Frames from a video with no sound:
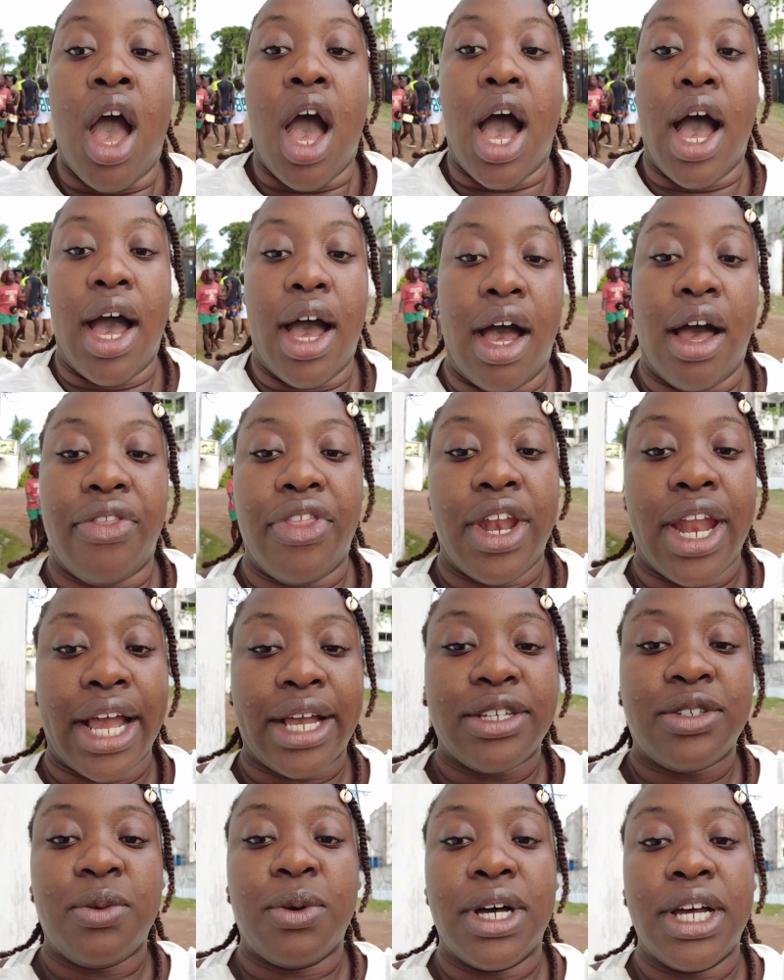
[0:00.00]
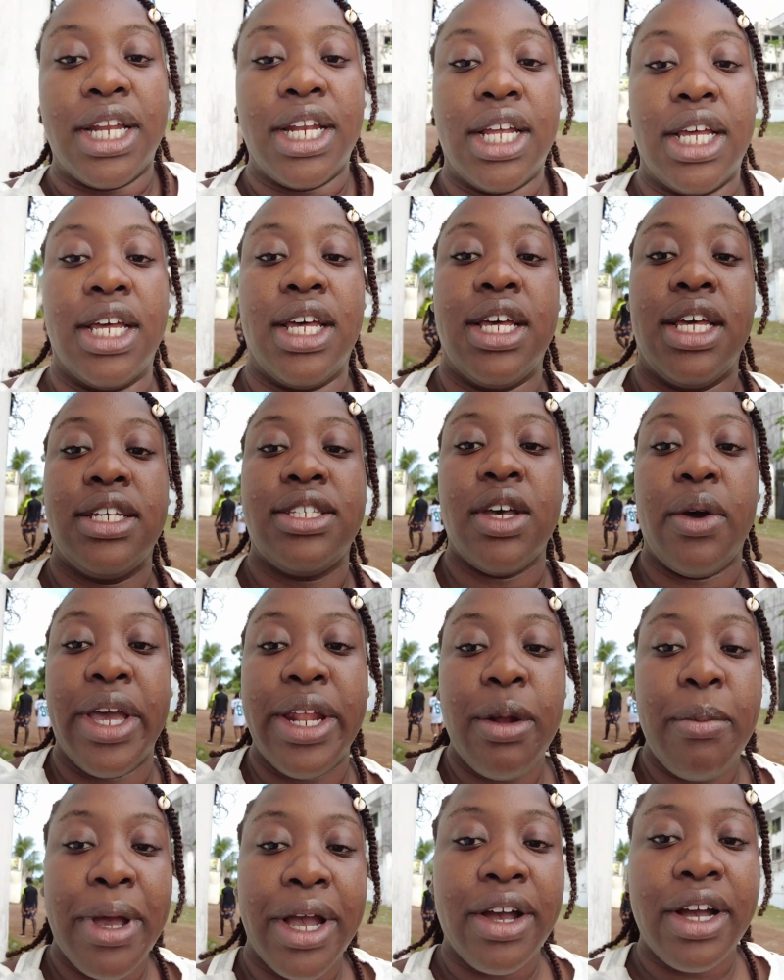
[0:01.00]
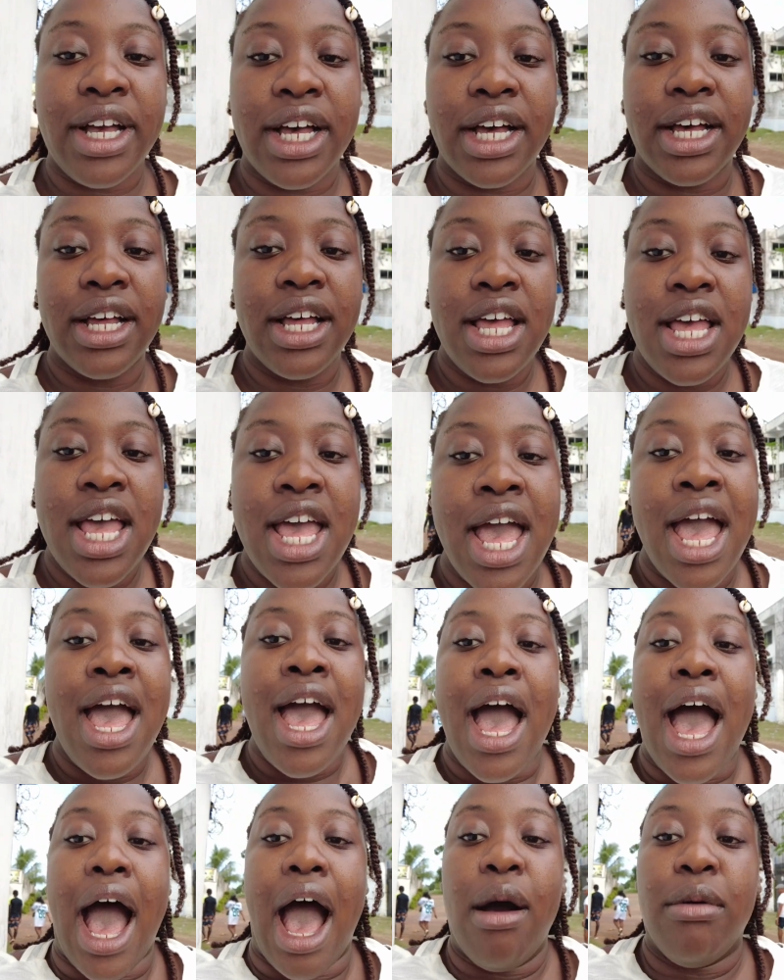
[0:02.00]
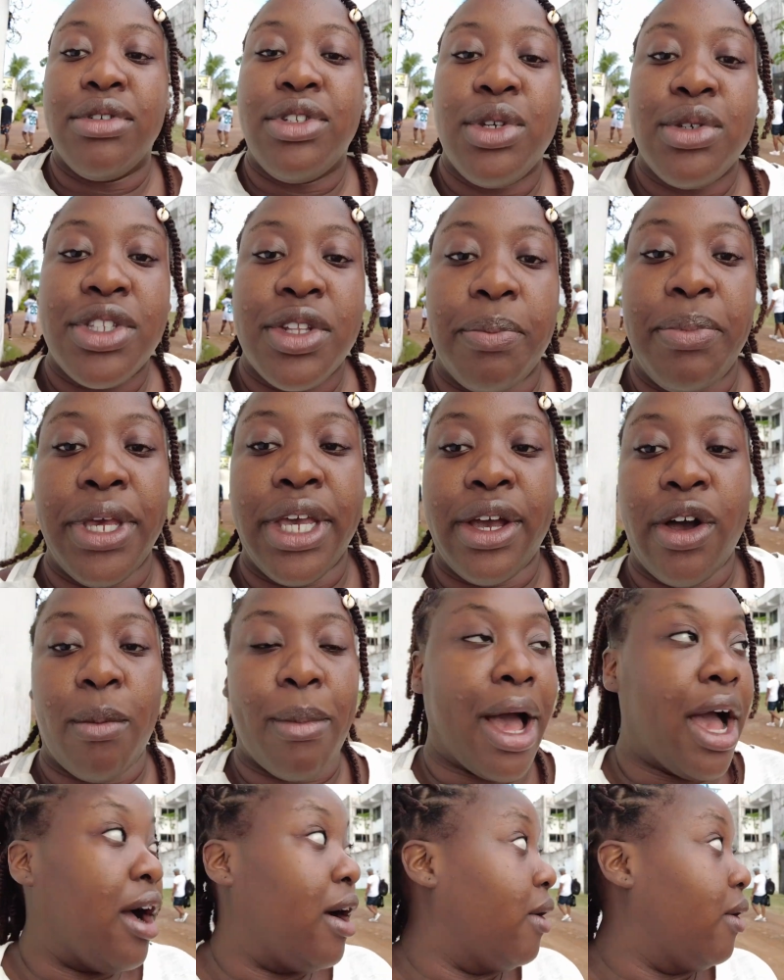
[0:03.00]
the next one, so in America, I was used to being on my